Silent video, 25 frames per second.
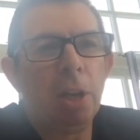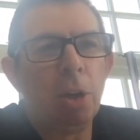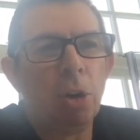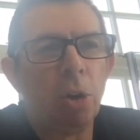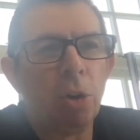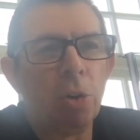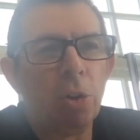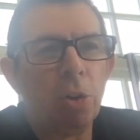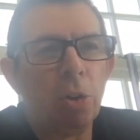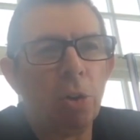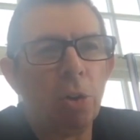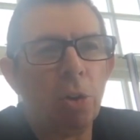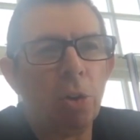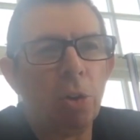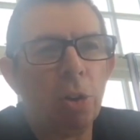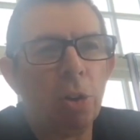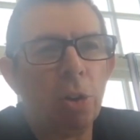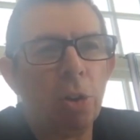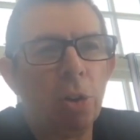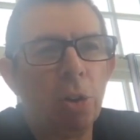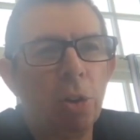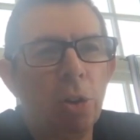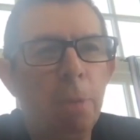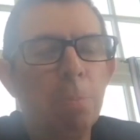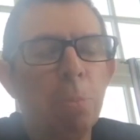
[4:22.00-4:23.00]
on
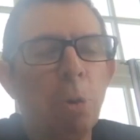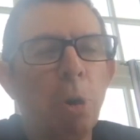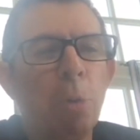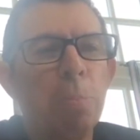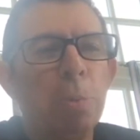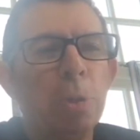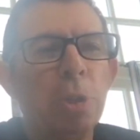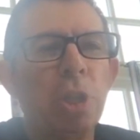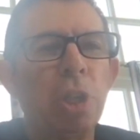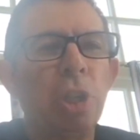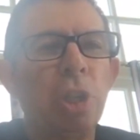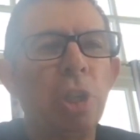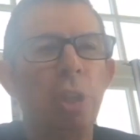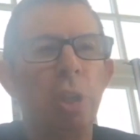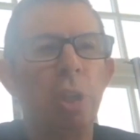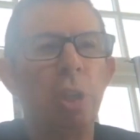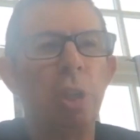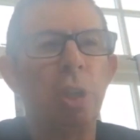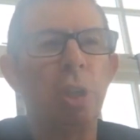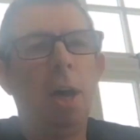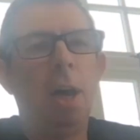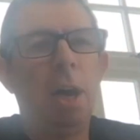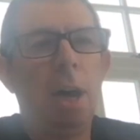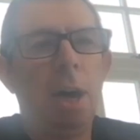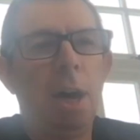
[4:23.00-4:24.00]
the proposition.
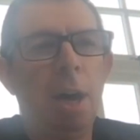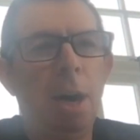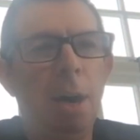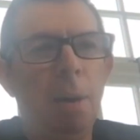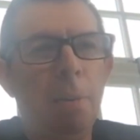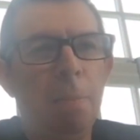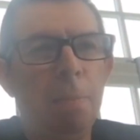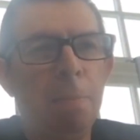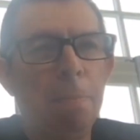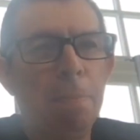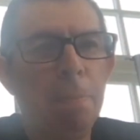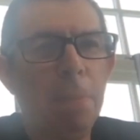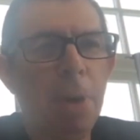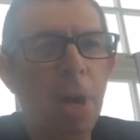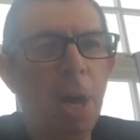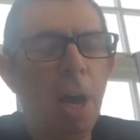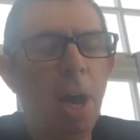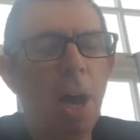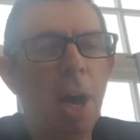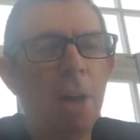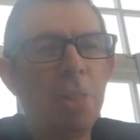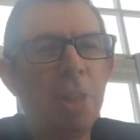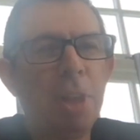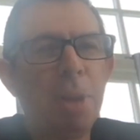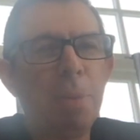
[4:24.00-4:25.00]

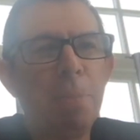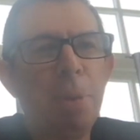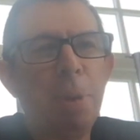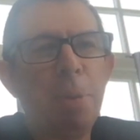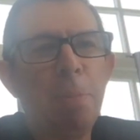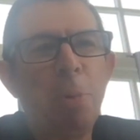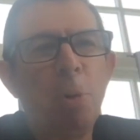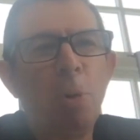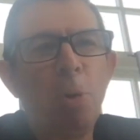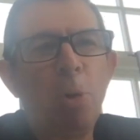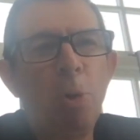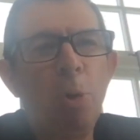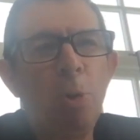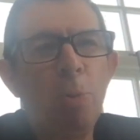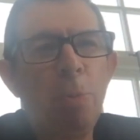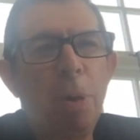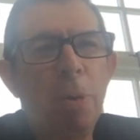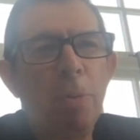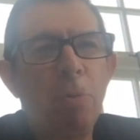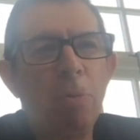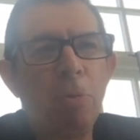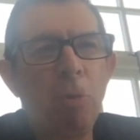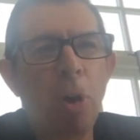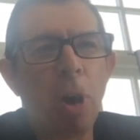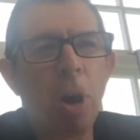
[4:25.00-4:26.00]
I think people who have
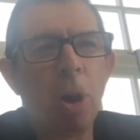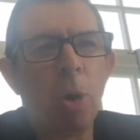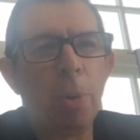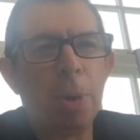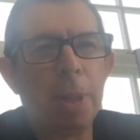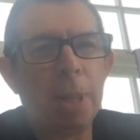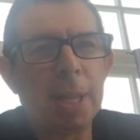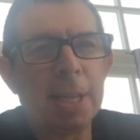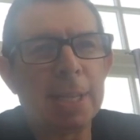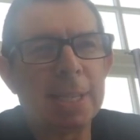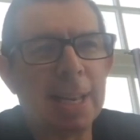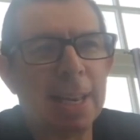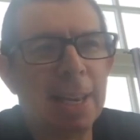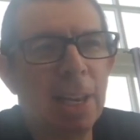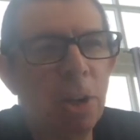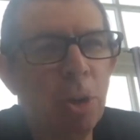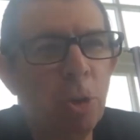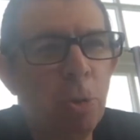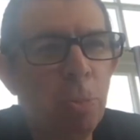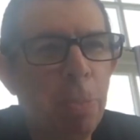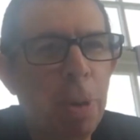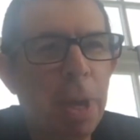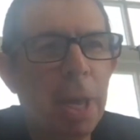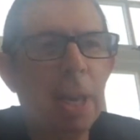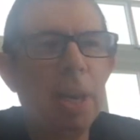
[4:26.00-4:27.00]
been following this a
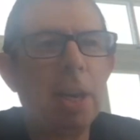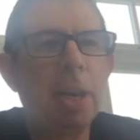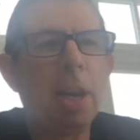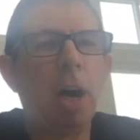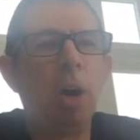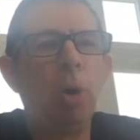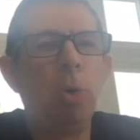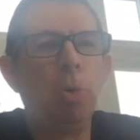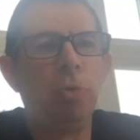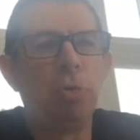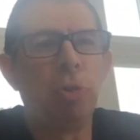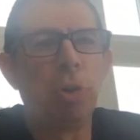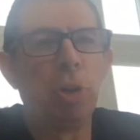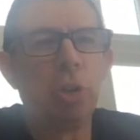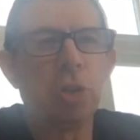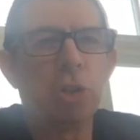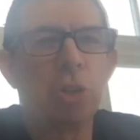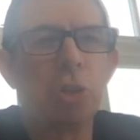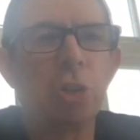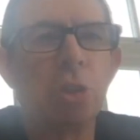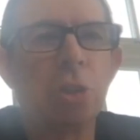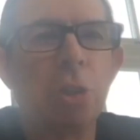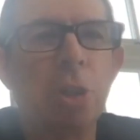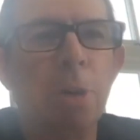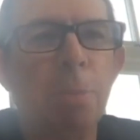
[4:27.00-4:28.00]
little bit know, for
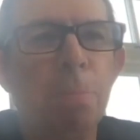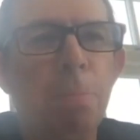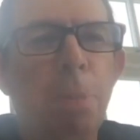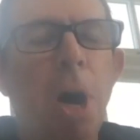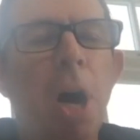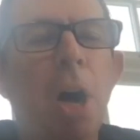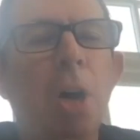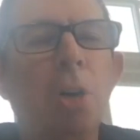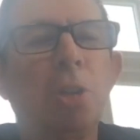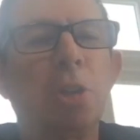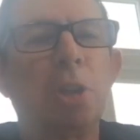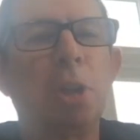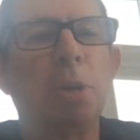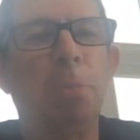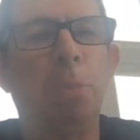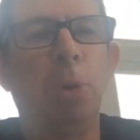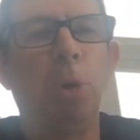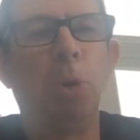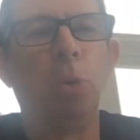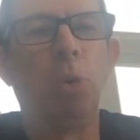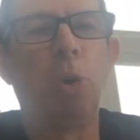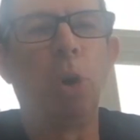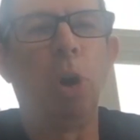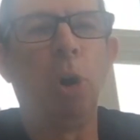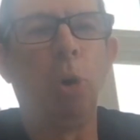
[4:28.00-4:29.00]
instance, that
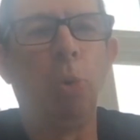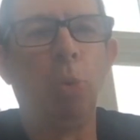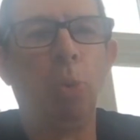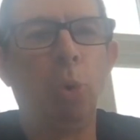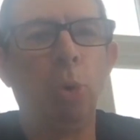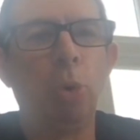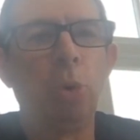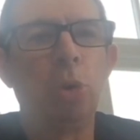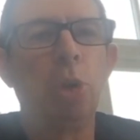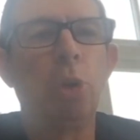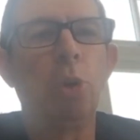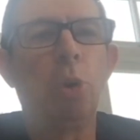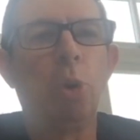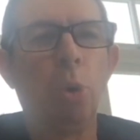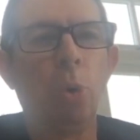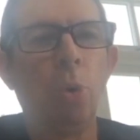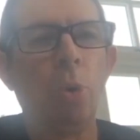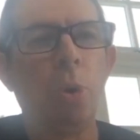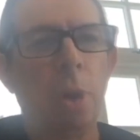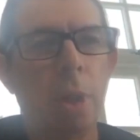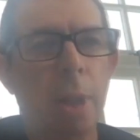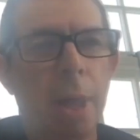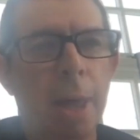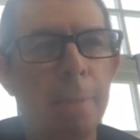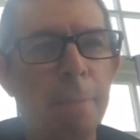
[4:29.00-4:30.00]
basketball got awarded
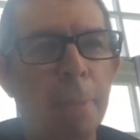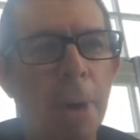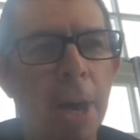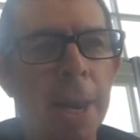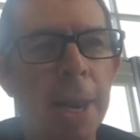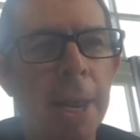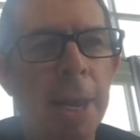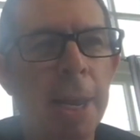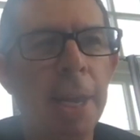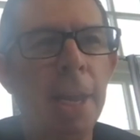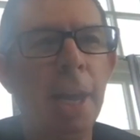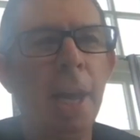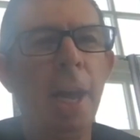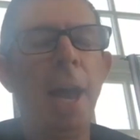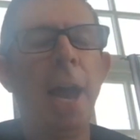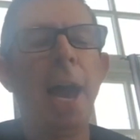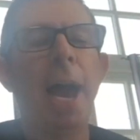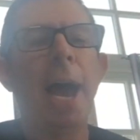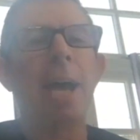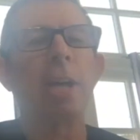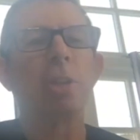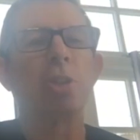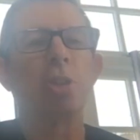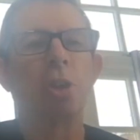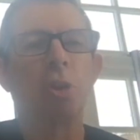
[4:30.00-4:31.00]
all of their money
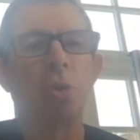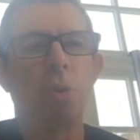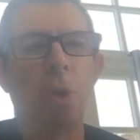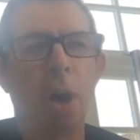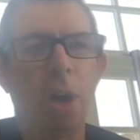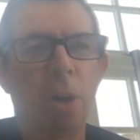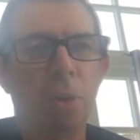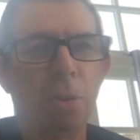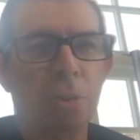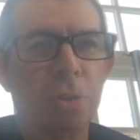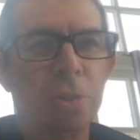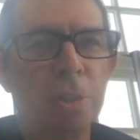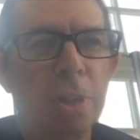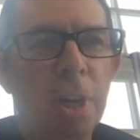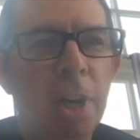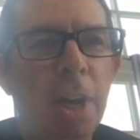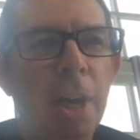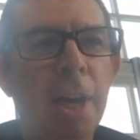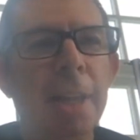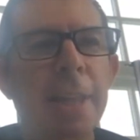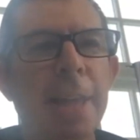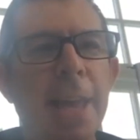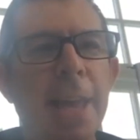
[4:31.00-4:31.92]
as a grant. They